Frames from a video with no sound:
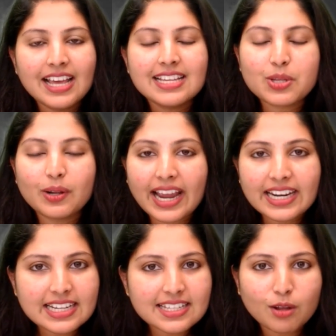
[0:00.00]
So
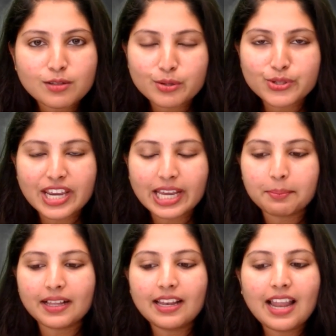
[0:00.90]
light is also
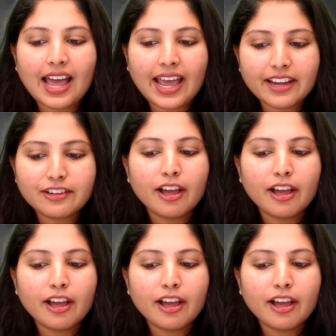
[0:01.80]
stable and